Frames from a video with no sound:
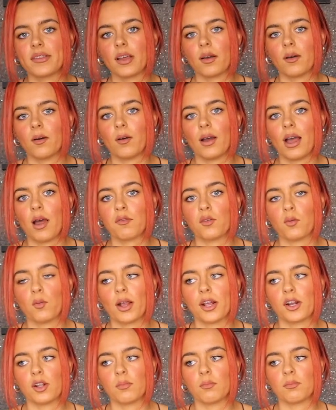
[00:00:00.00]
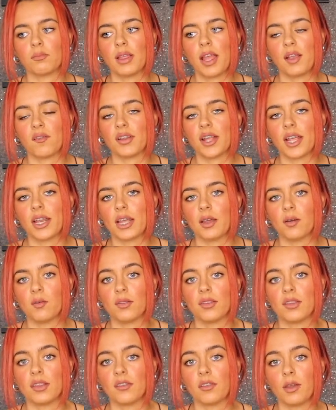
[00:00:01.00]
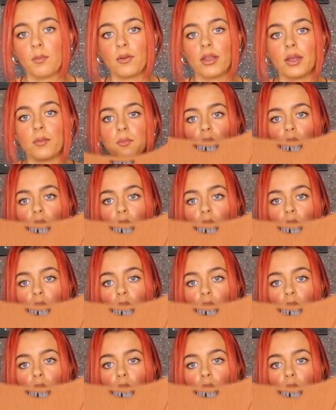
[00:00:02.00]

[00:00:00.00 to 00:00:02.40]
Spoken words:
so I have to wear them every day now until February.